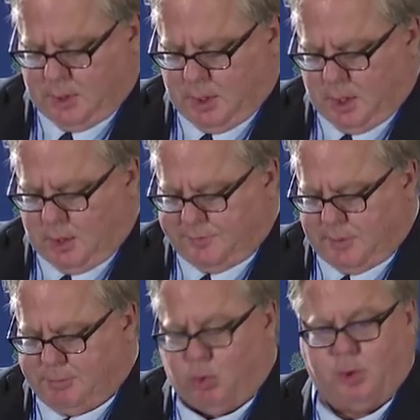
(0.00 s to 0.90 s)
of
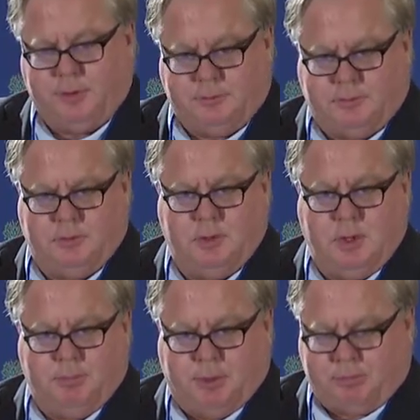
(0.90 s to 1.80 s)
important
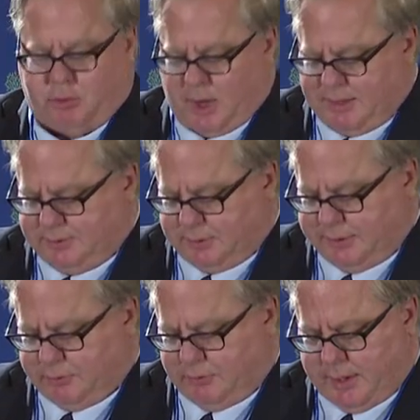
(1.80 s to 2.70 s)
but privately
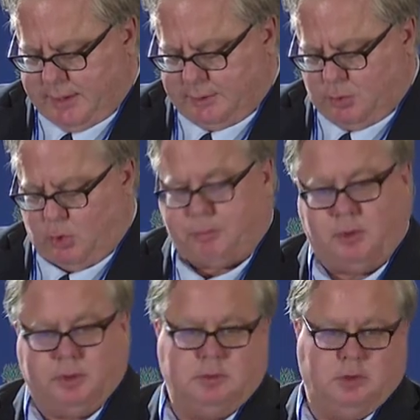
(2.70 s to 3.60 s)
created
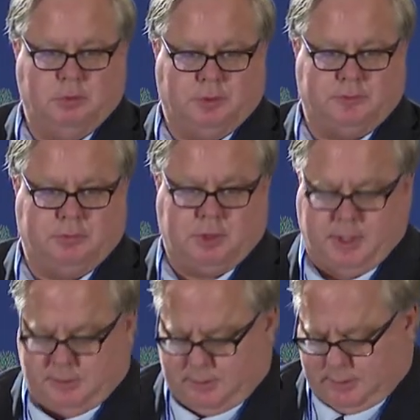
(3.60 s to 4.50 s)
corporate global
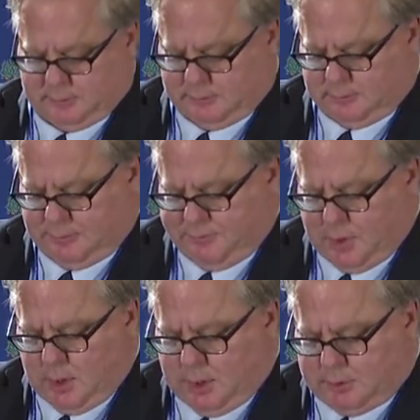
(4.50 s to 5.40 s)
supply chains
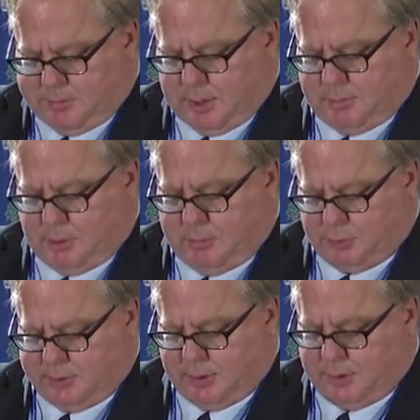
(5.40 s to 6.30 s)
to better
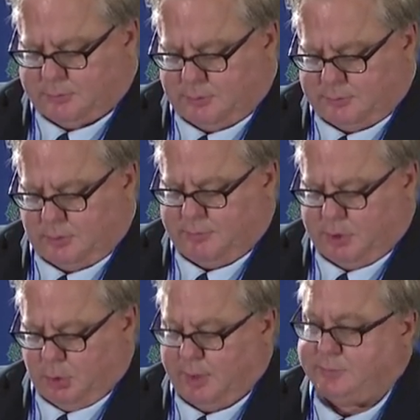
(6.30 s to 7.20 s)
promote the interests of the
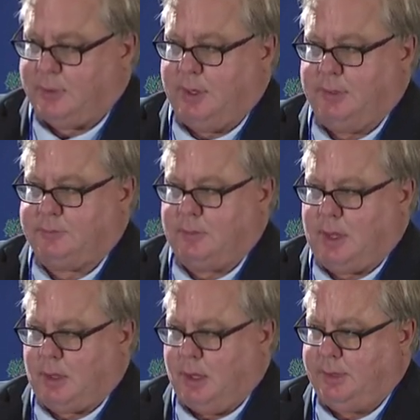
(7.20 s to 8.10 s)
U.S. and its
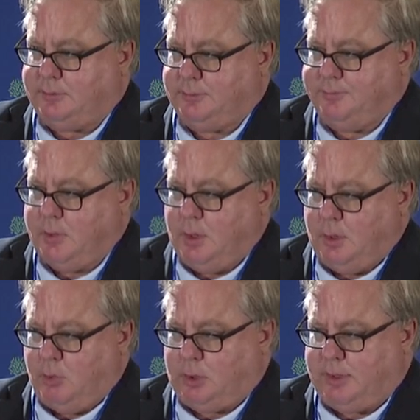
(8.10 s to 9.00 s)
allies,
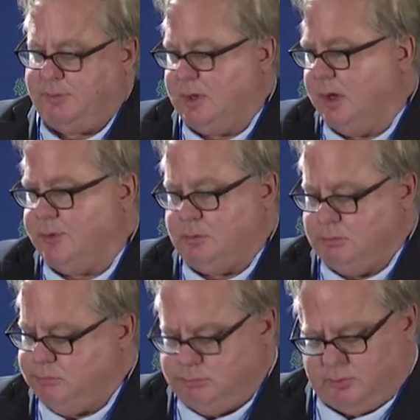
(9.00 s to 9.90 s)
while leaving other
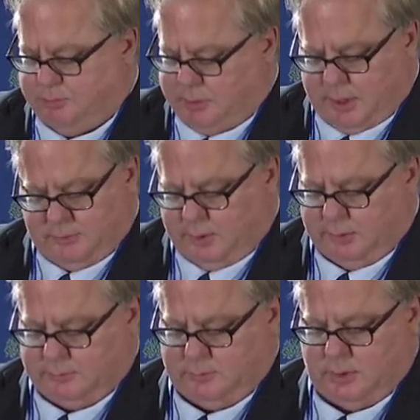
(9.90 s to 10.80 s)
supply
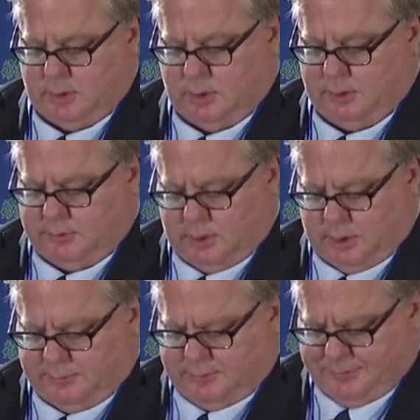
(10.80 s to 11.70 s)
chains
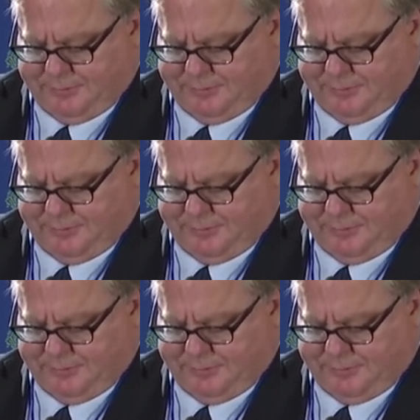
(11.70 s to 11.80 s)
untouched.